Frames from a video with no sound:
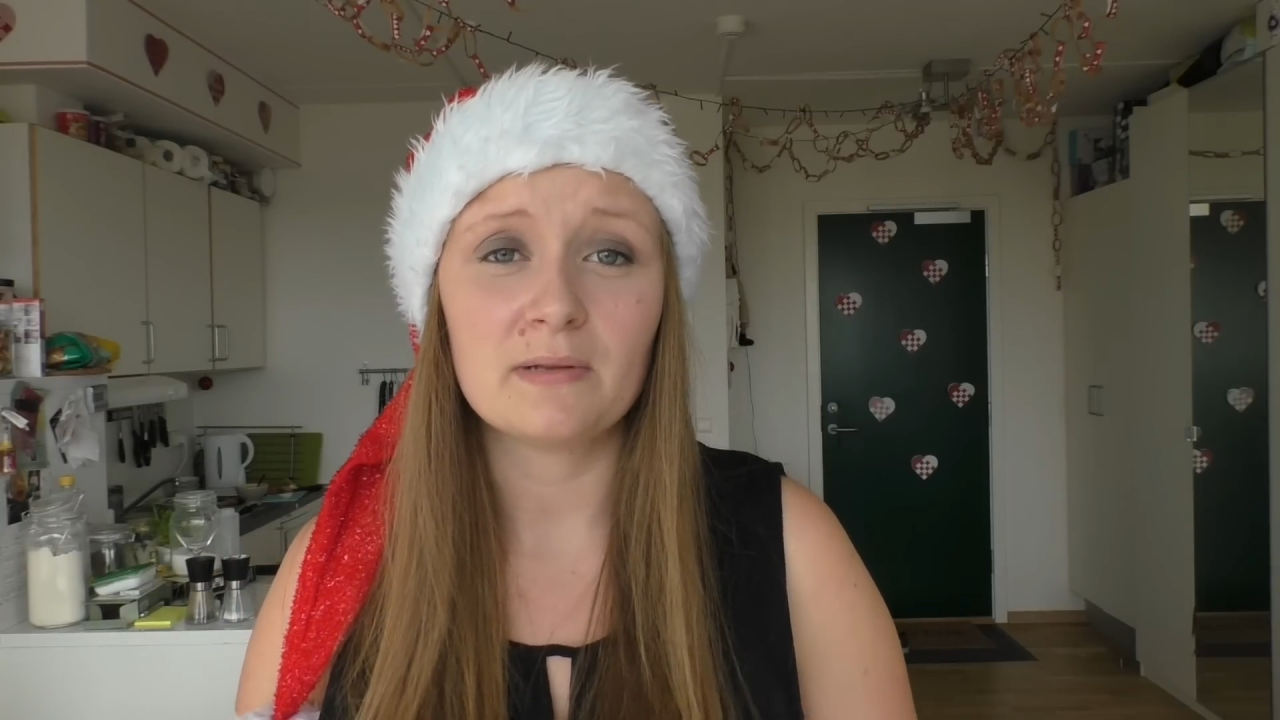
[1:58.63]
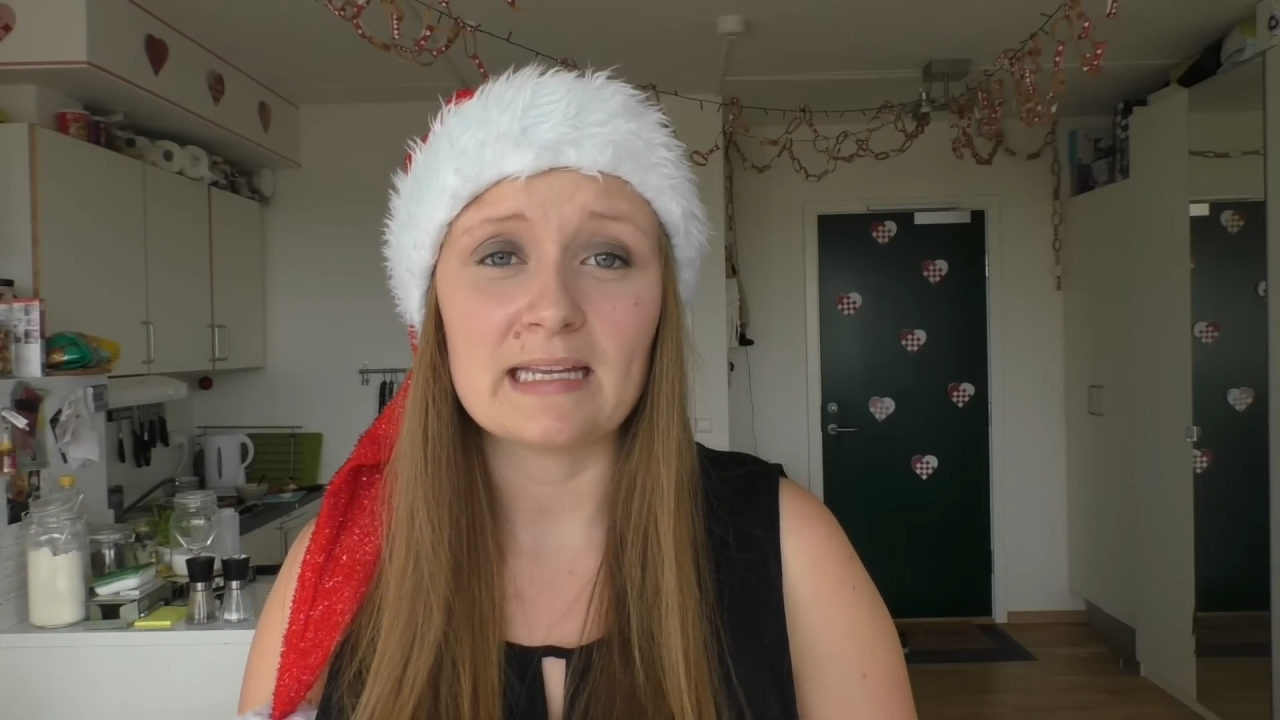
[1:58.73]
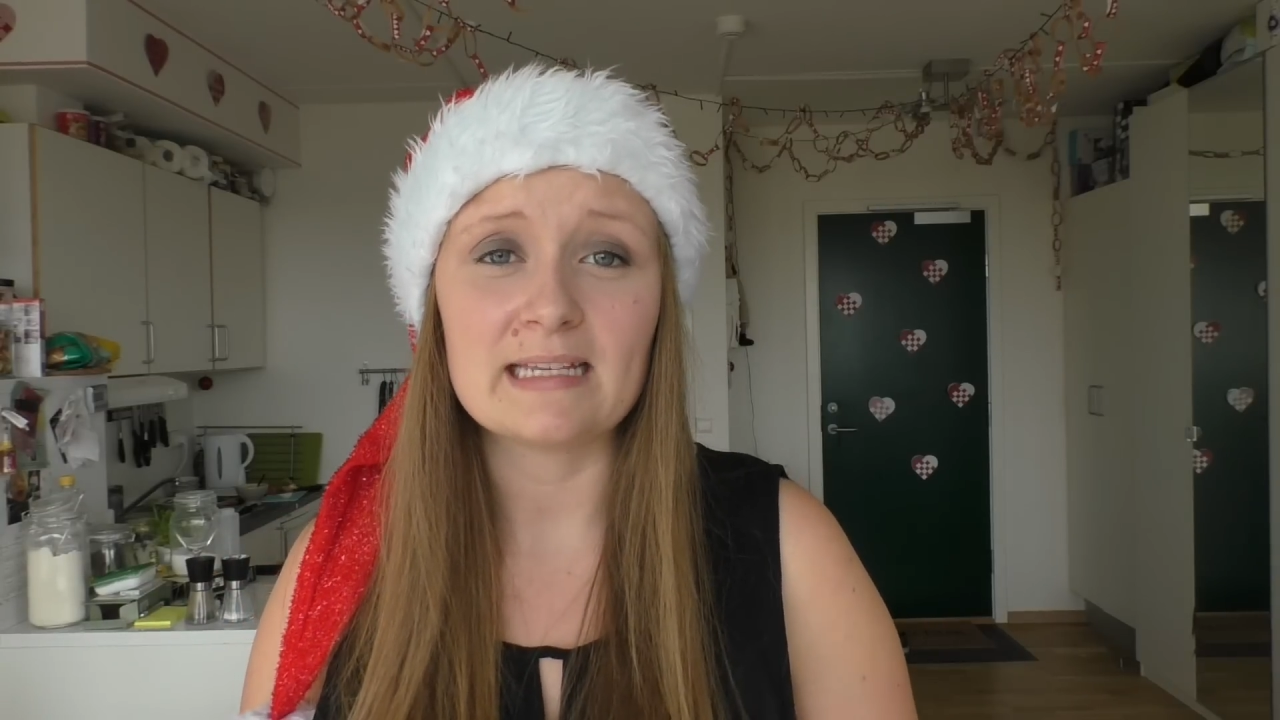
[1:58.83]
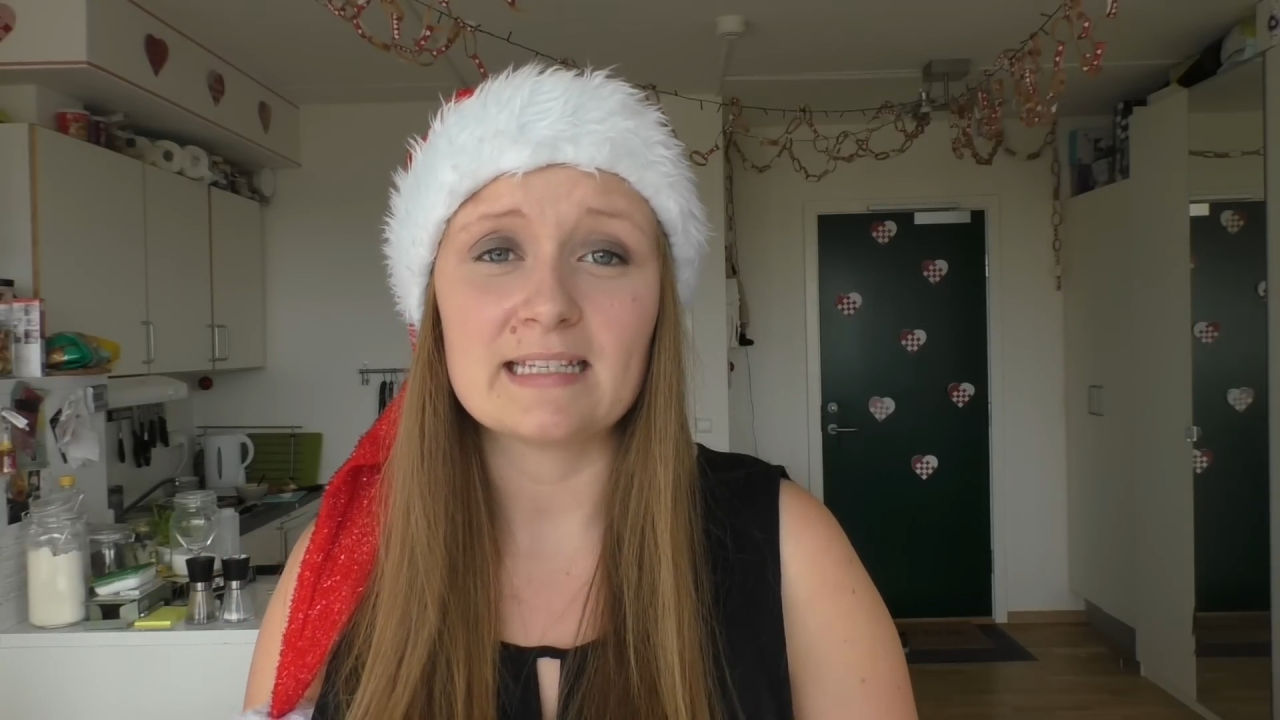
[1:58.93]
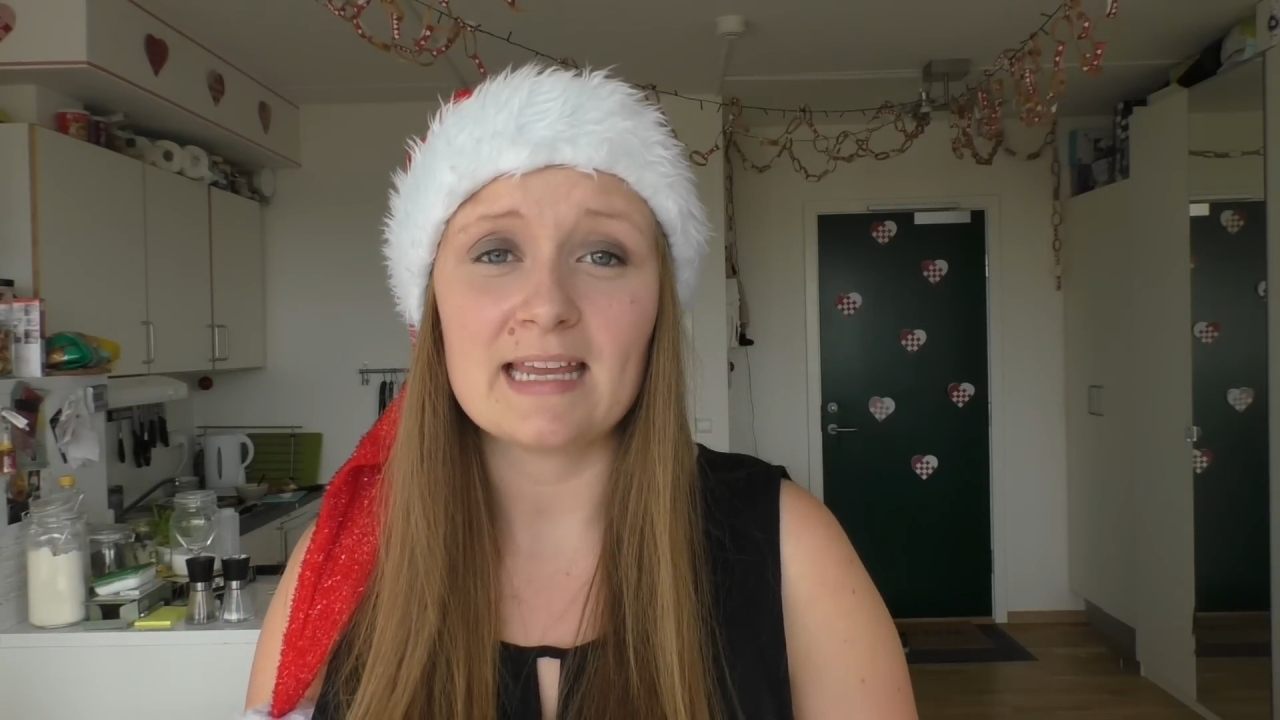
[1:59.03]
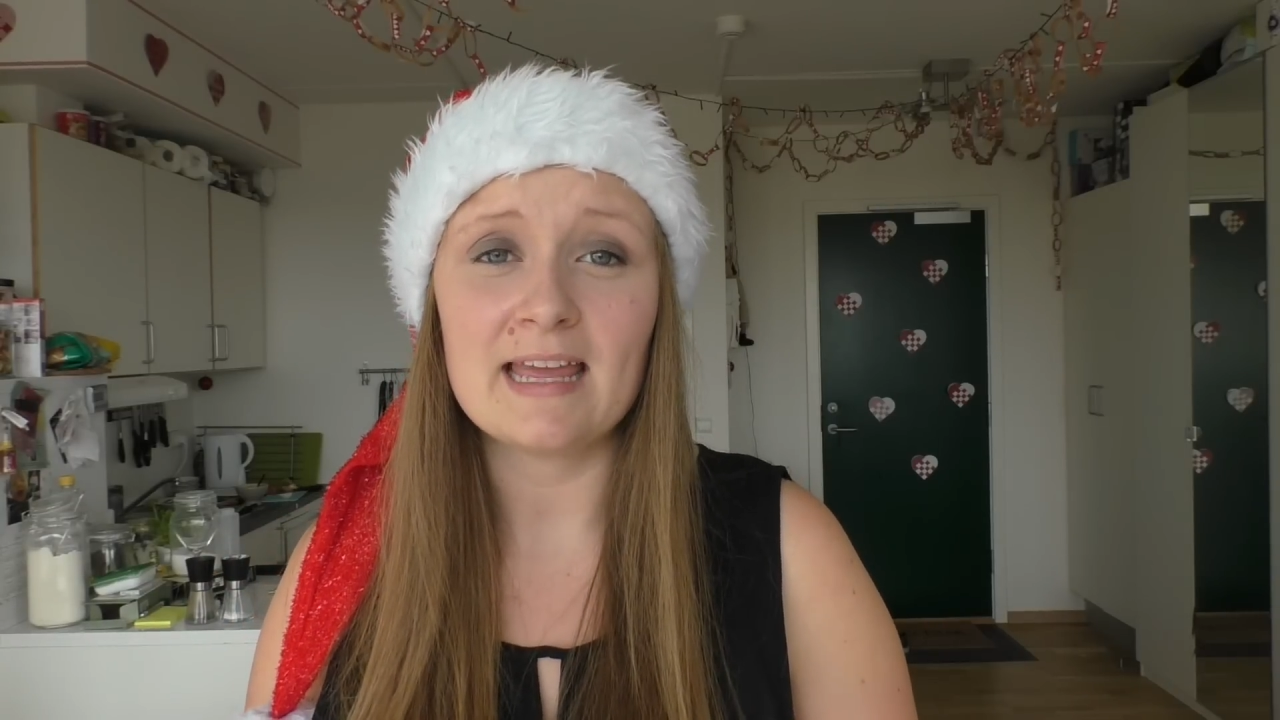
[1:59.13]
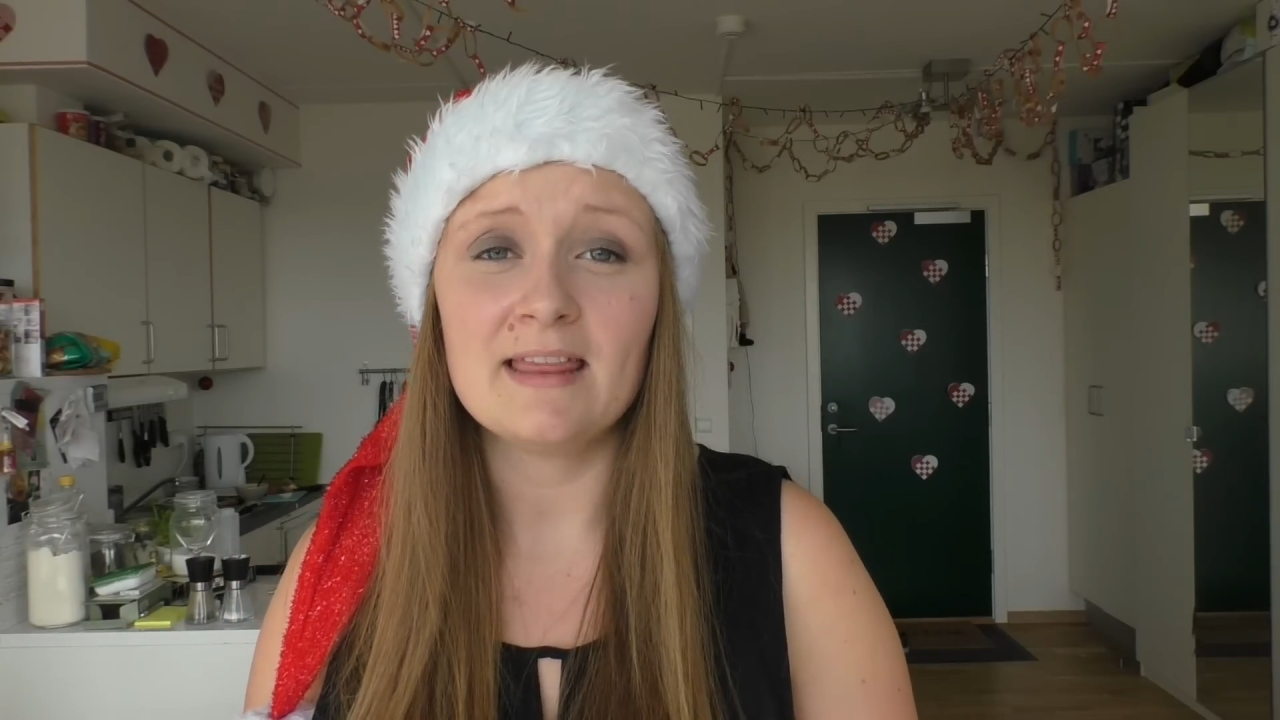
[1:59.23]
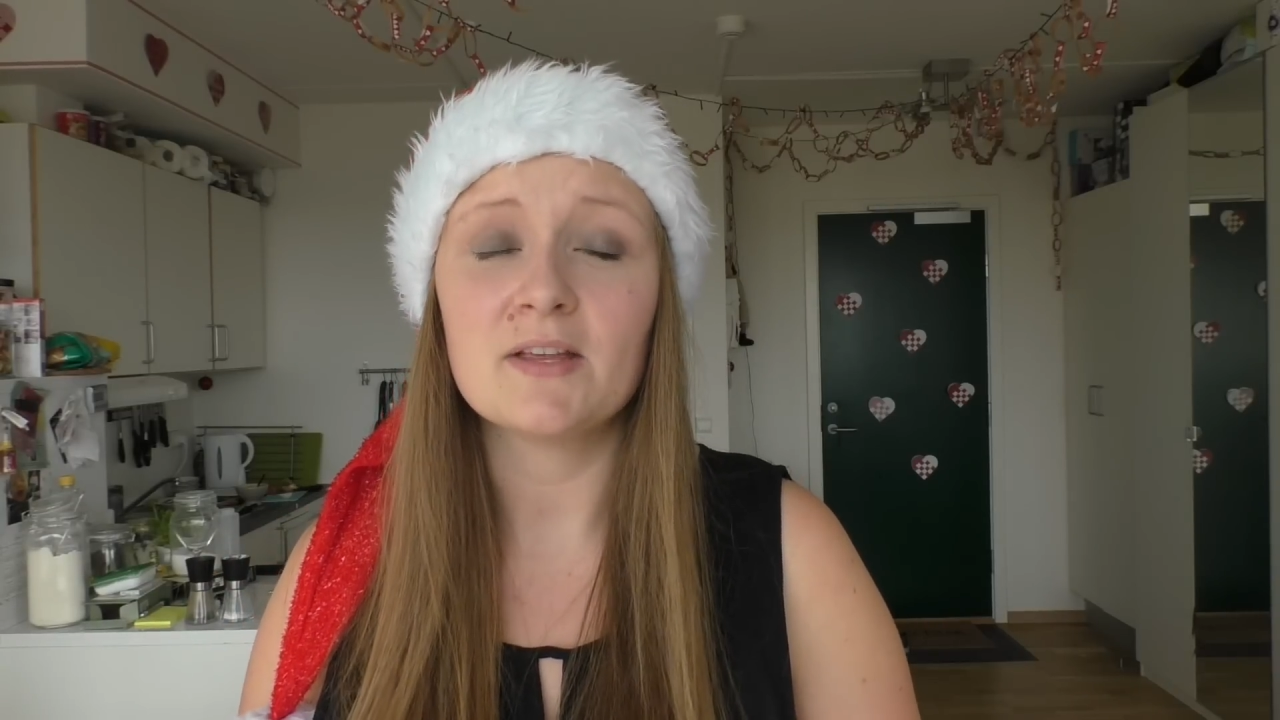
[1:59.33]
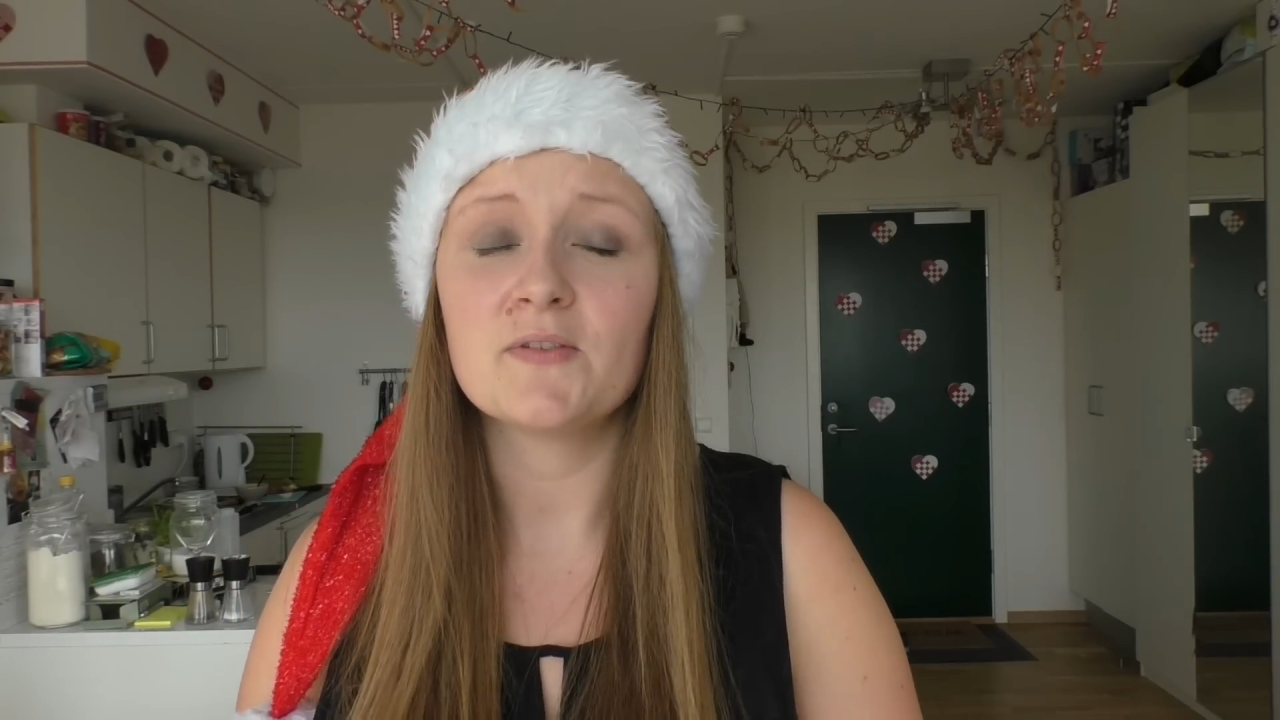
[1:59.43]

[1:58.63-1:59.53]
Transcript: place it in the